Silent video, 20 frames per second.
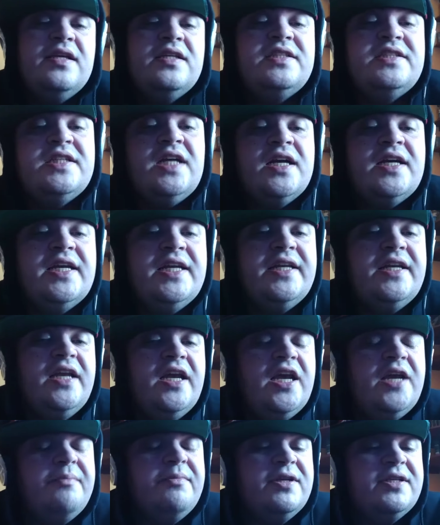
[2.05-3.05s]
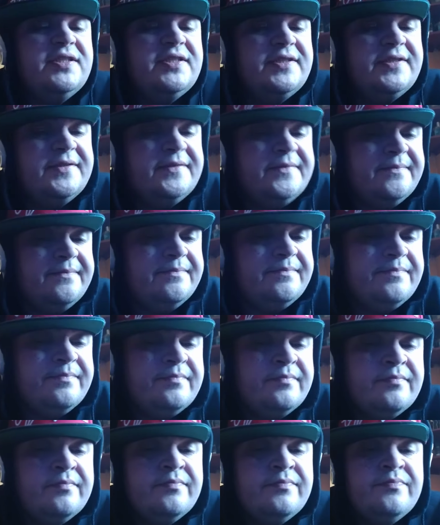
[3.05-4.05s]
It's Chunkydemus,
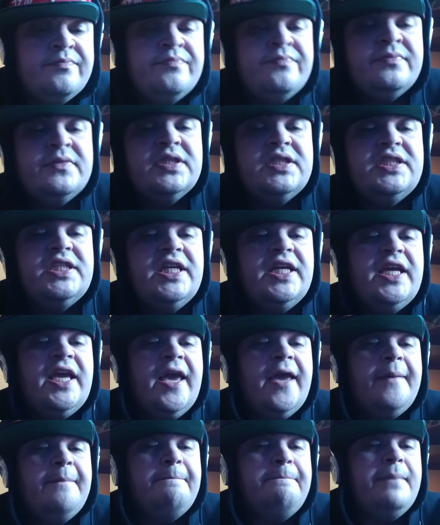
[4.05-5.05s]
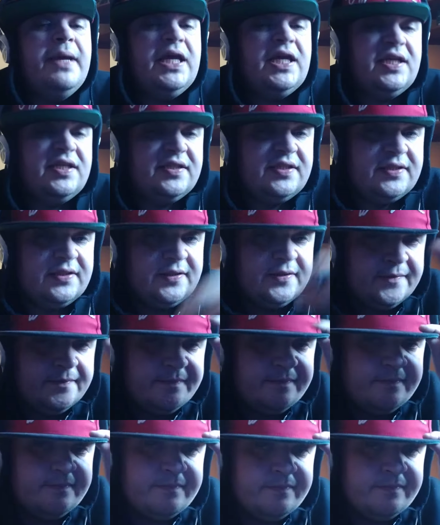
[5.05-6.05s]
GK Beats.
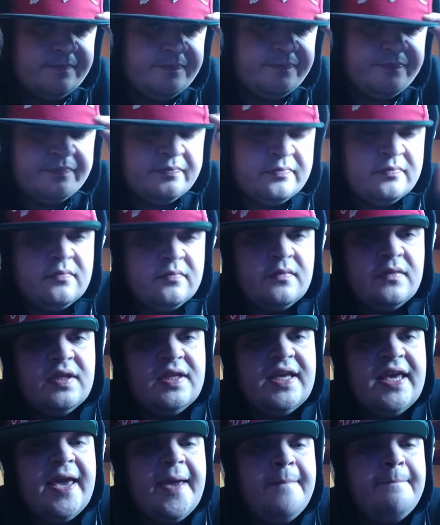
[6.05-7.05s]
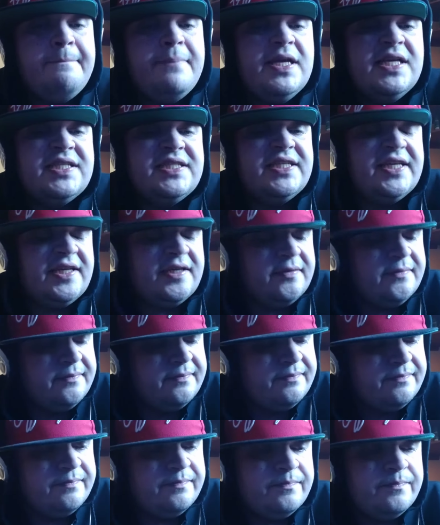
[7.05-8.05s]
It's getting busy.
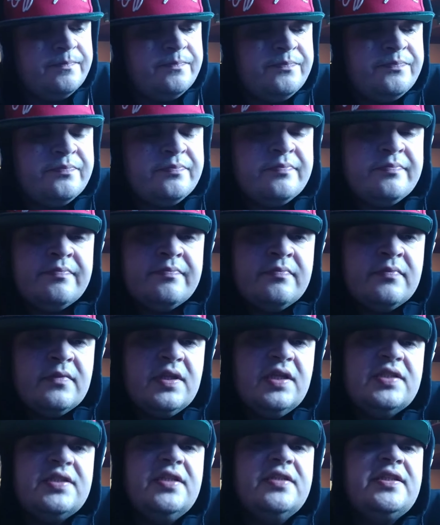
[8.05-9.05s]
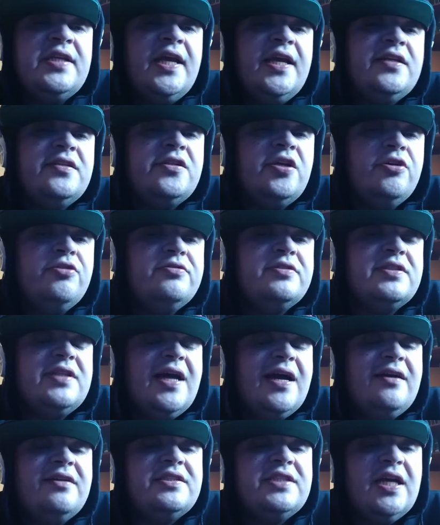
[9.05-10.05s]
It's the 10 toes
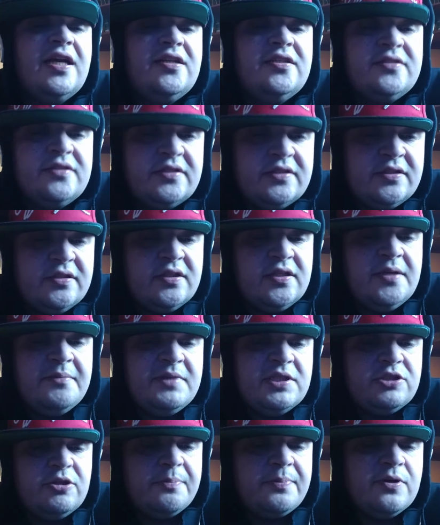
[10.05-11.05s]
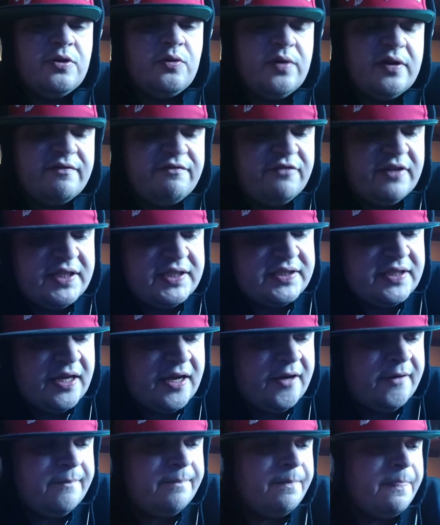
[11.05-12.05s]
down challenge. Let me drop a quick
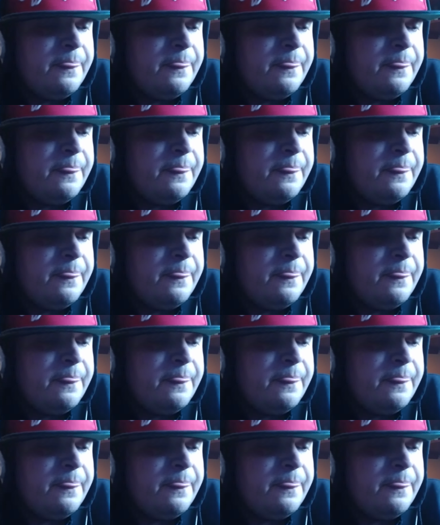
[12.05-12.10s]
freestyle.